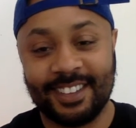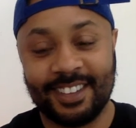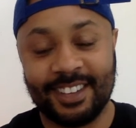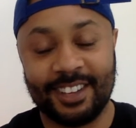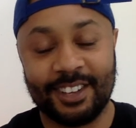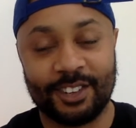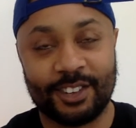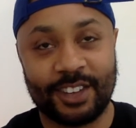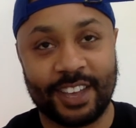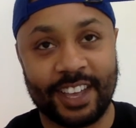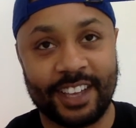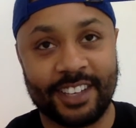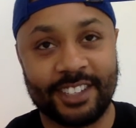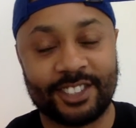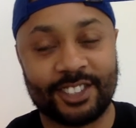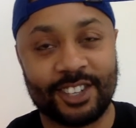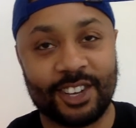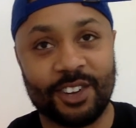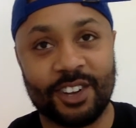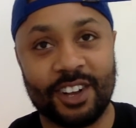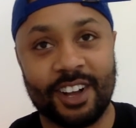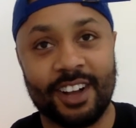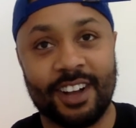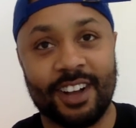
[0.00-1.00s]
Okay.
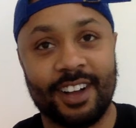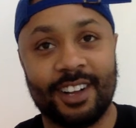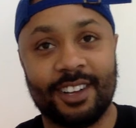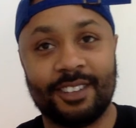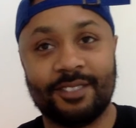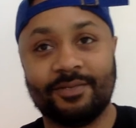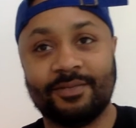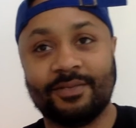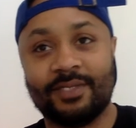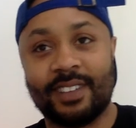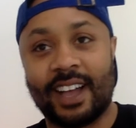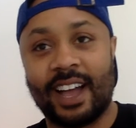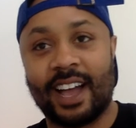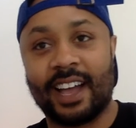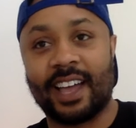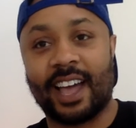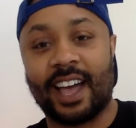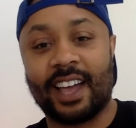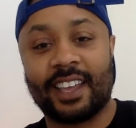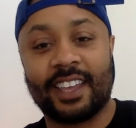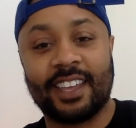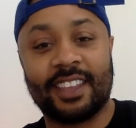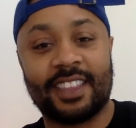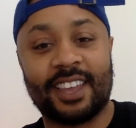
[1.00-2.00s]
So
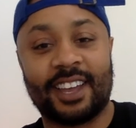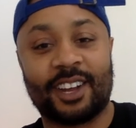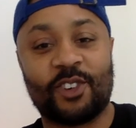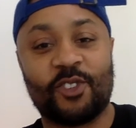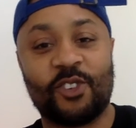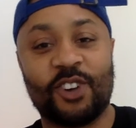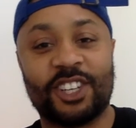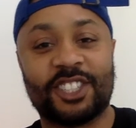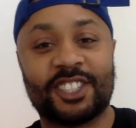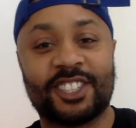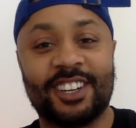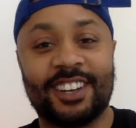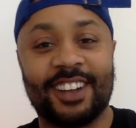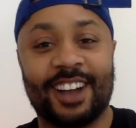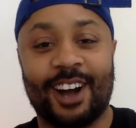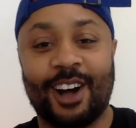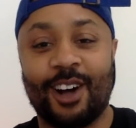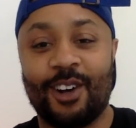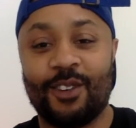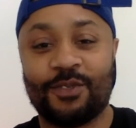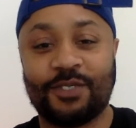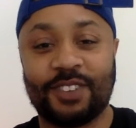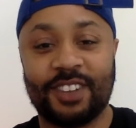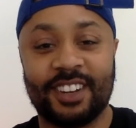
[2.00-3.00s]
I get that question
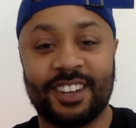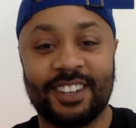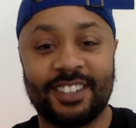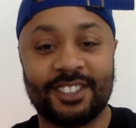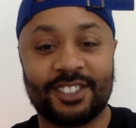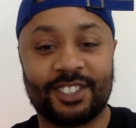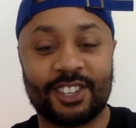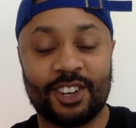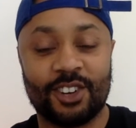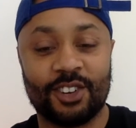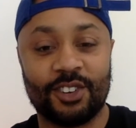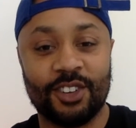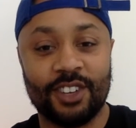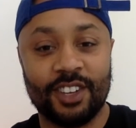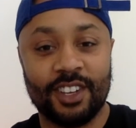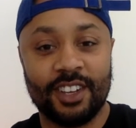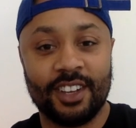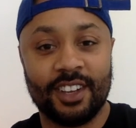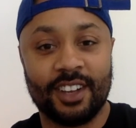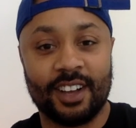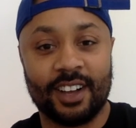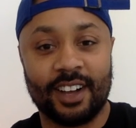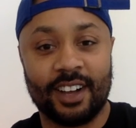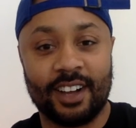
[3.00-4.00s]
often, and so
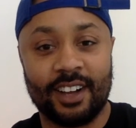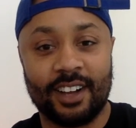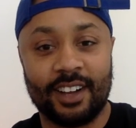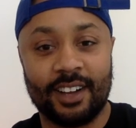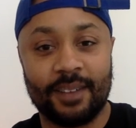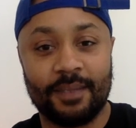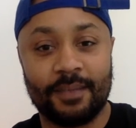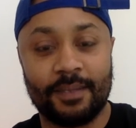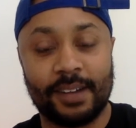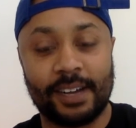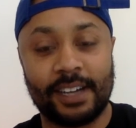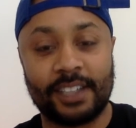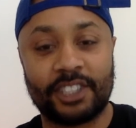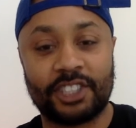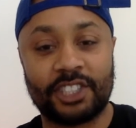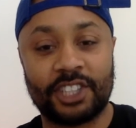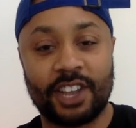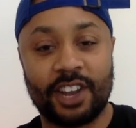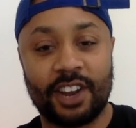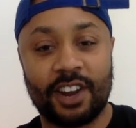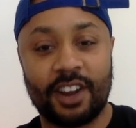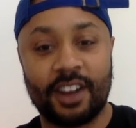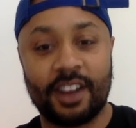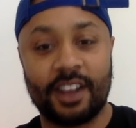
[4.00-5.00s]
I
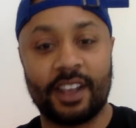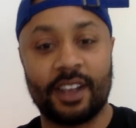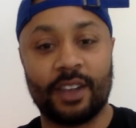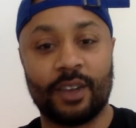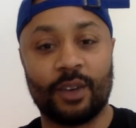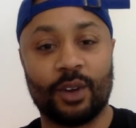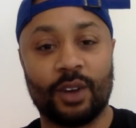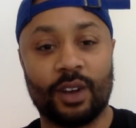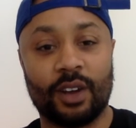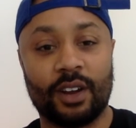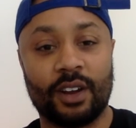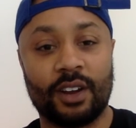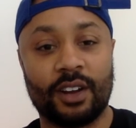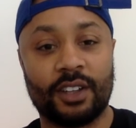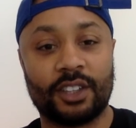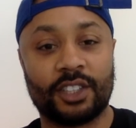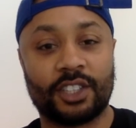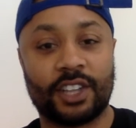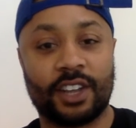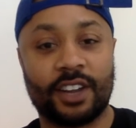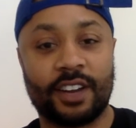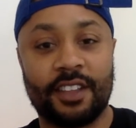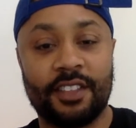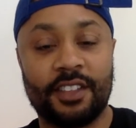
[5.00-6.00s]
share
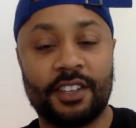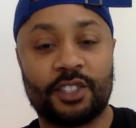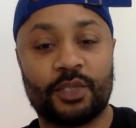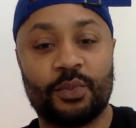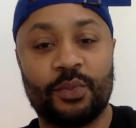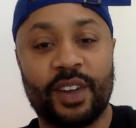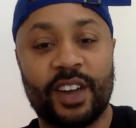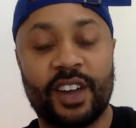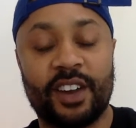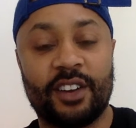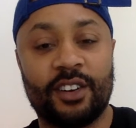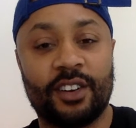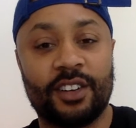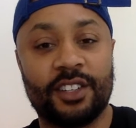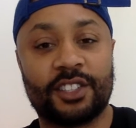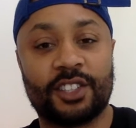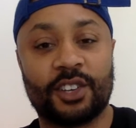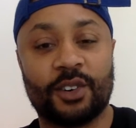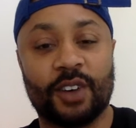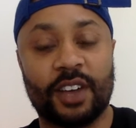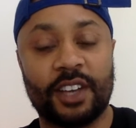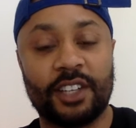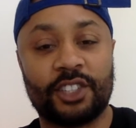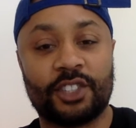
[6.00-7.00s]
it in this manner.
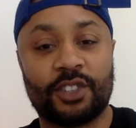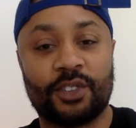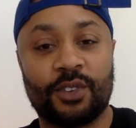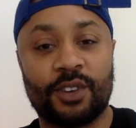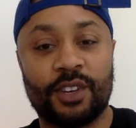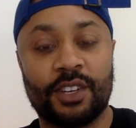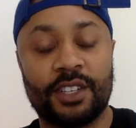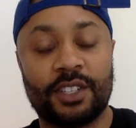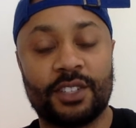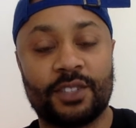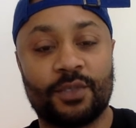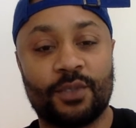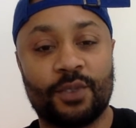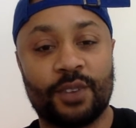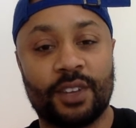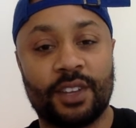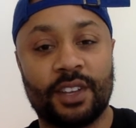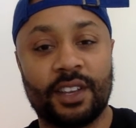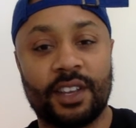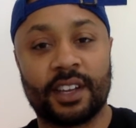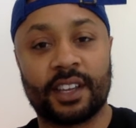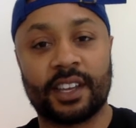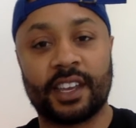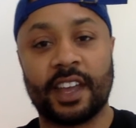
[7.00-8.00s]
So H3 is
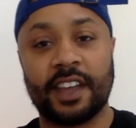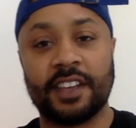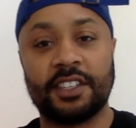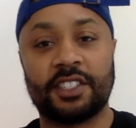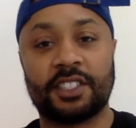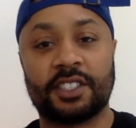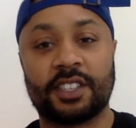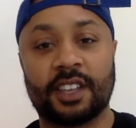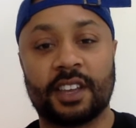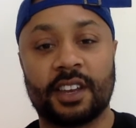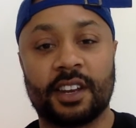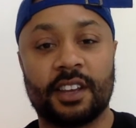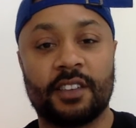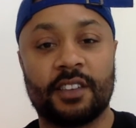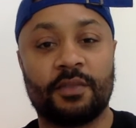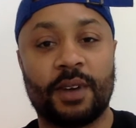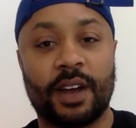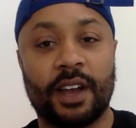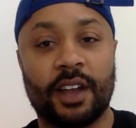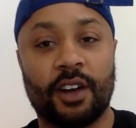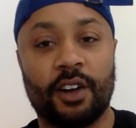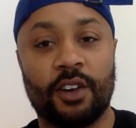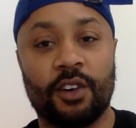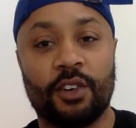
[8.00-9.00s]
really a case study of
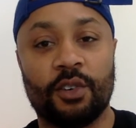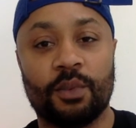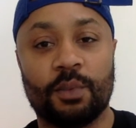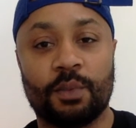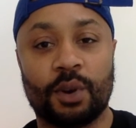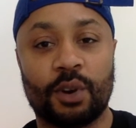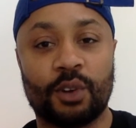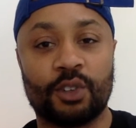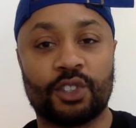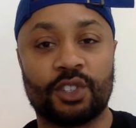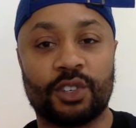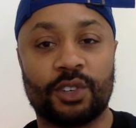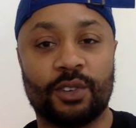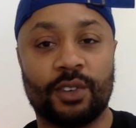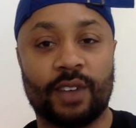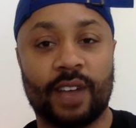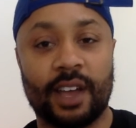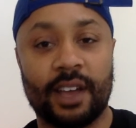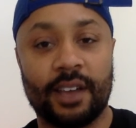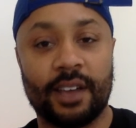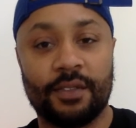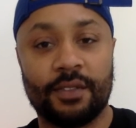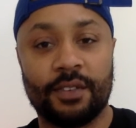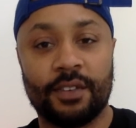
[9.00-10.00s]
my own personal
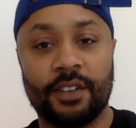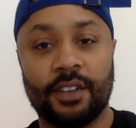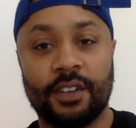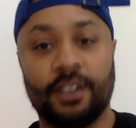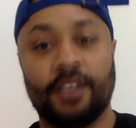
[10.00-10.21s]
life.